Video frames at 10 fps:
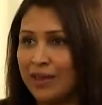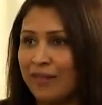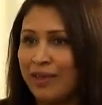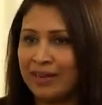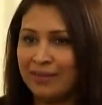
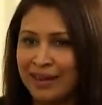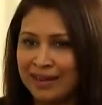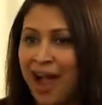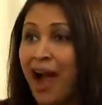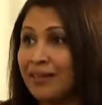they're very,
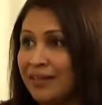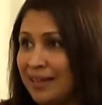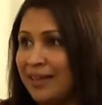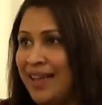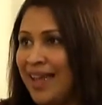very
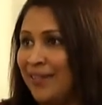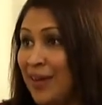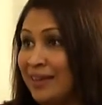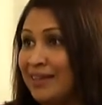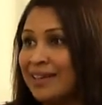hungry,
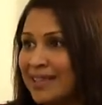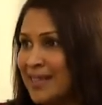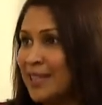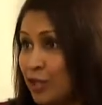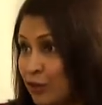very
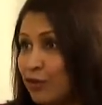thirsty to